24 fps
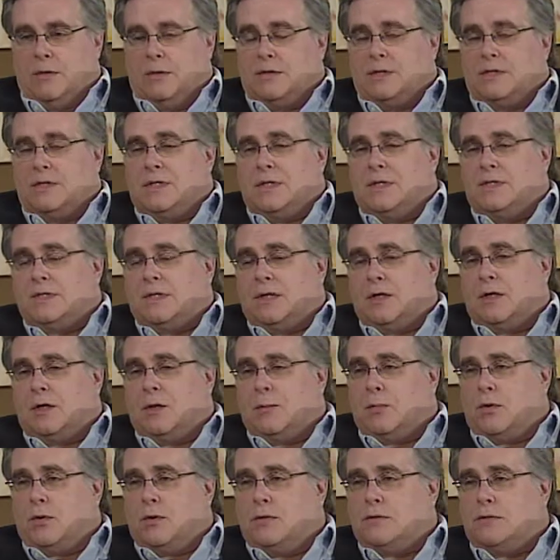there, it's like
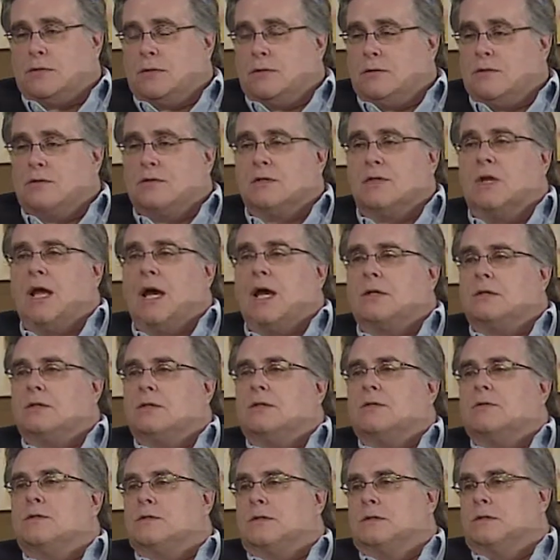a person who's
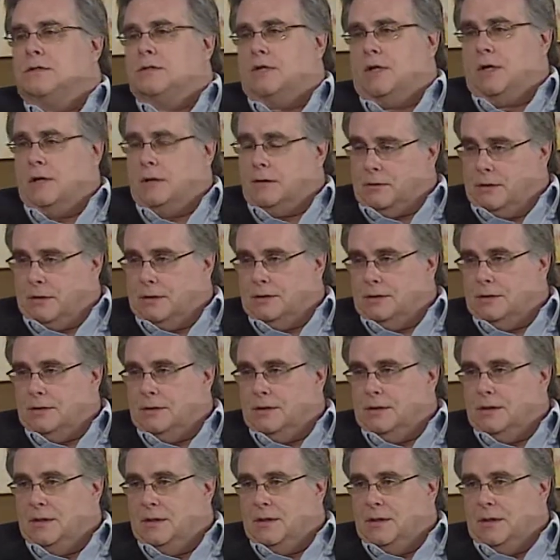lactose intolerant.
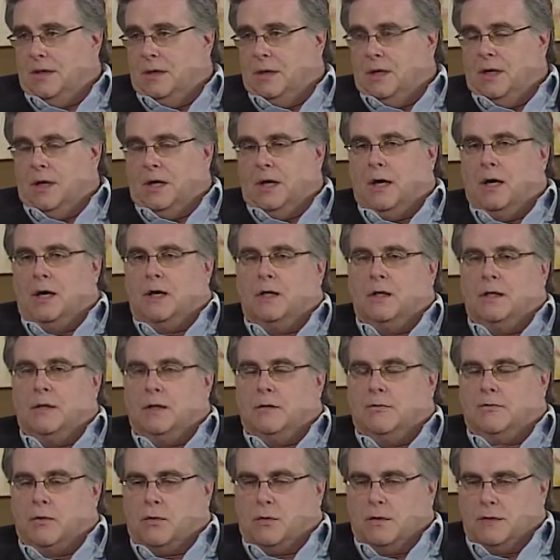
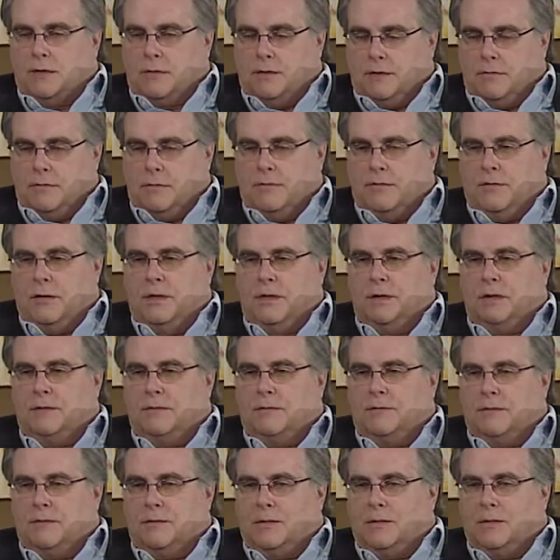Of course, the other thing,
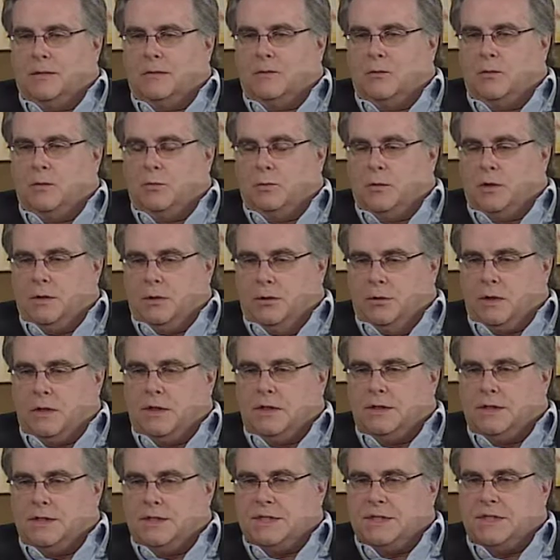when we look
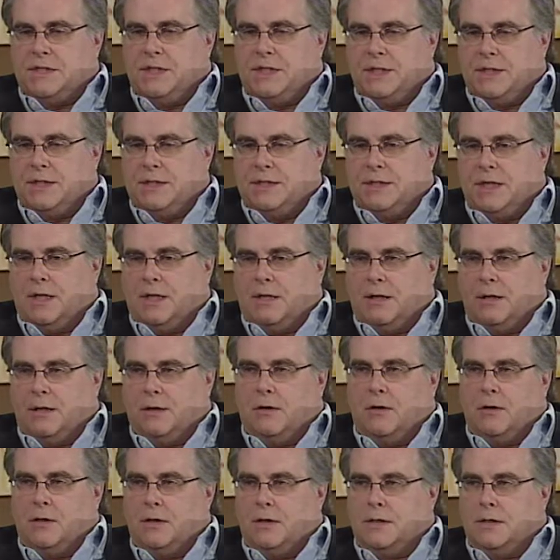at disease, it can
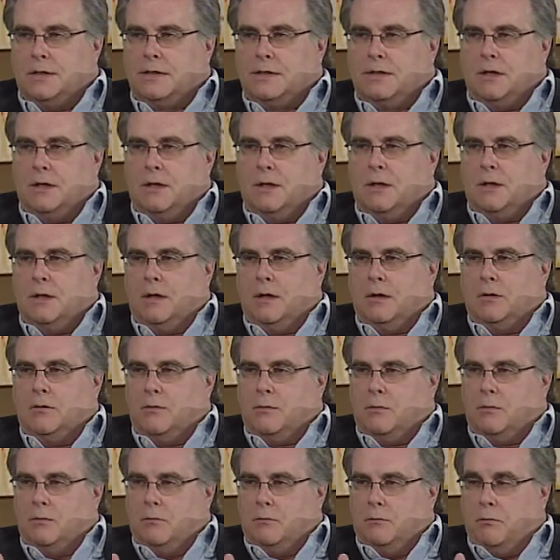cause
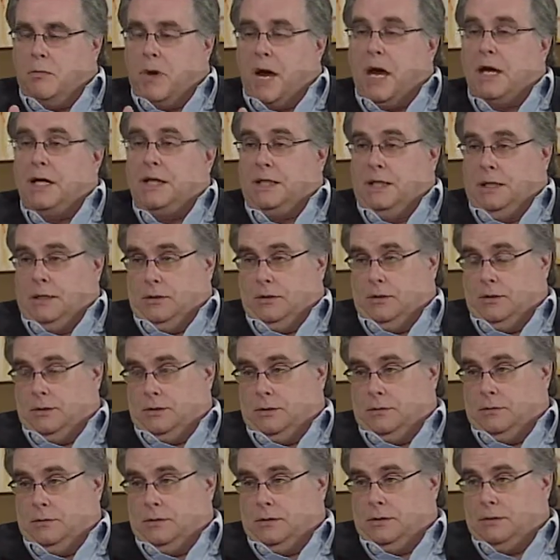other body
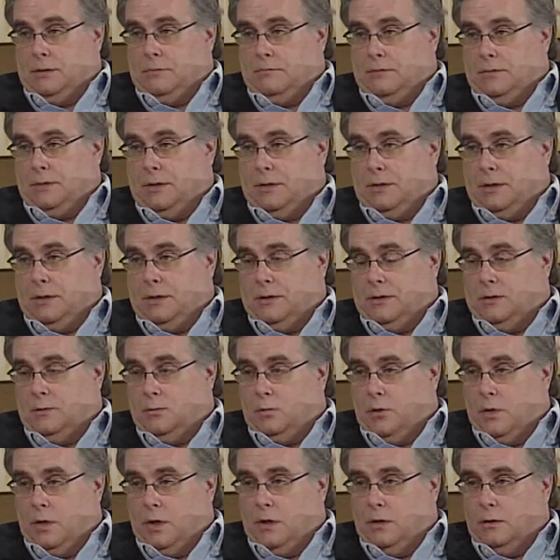issues as
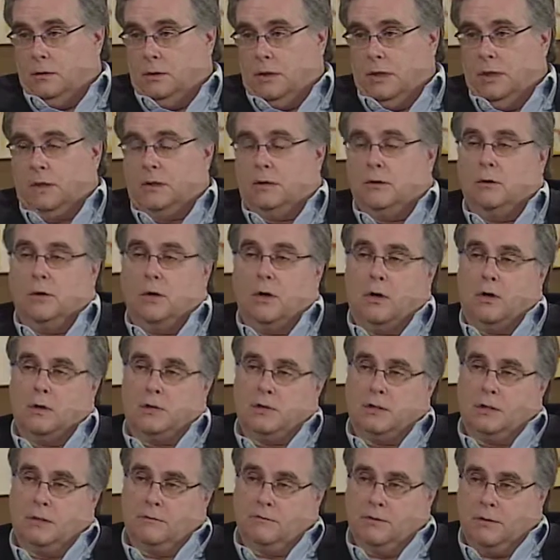well, like
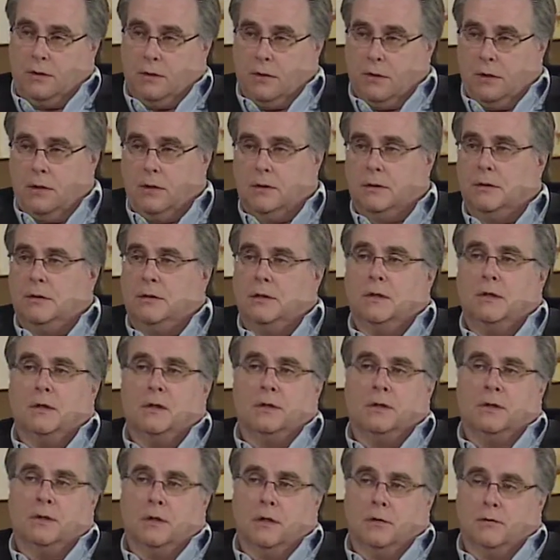enlarging of the heart,
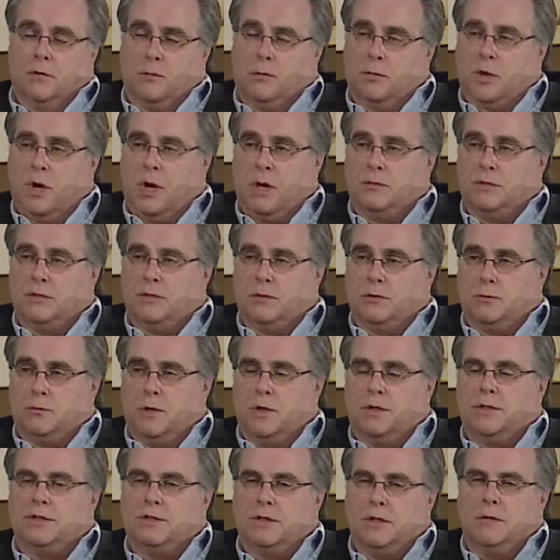liver problems as
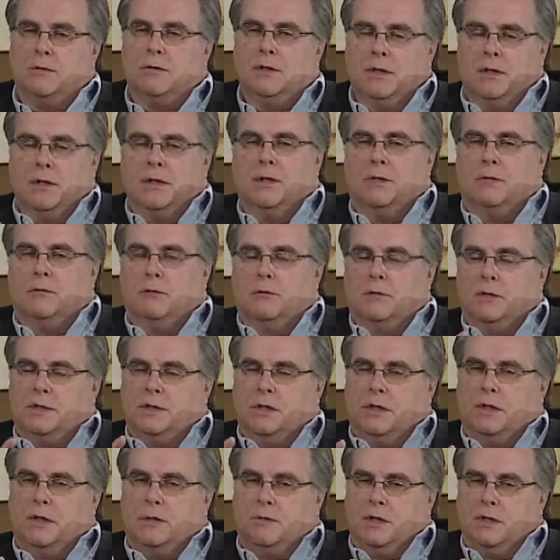well. So when we
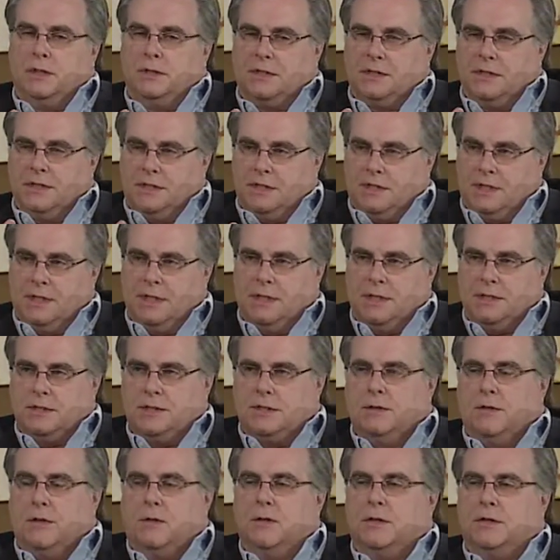talk about disease,
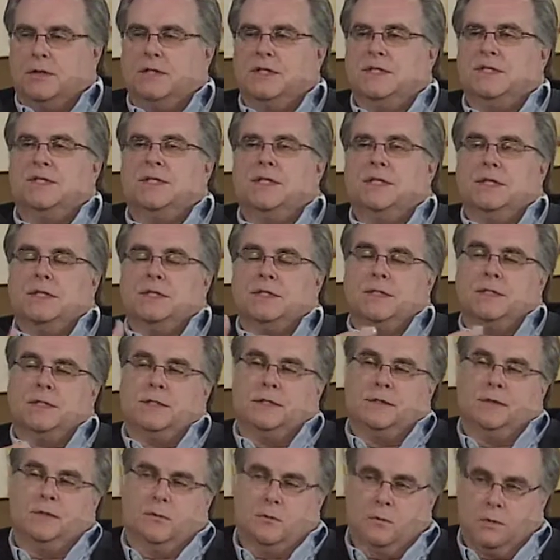there are
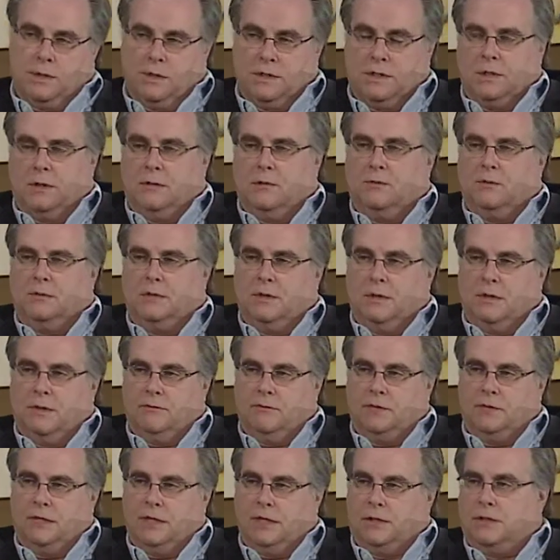diseases that are a result
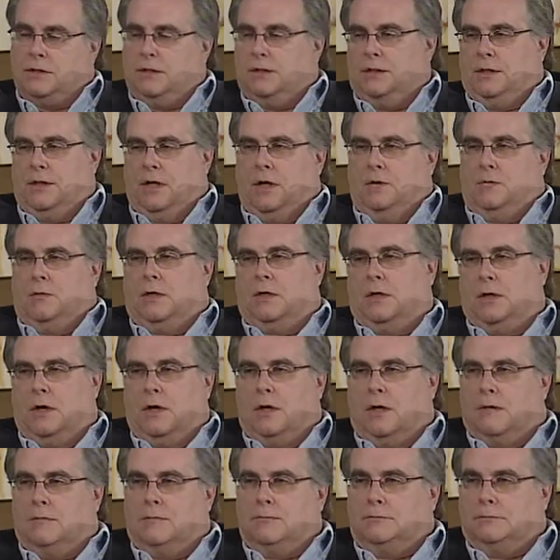of addiction in that
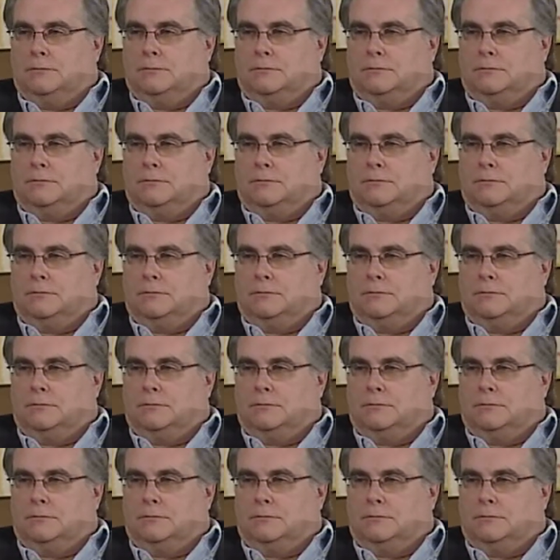regard.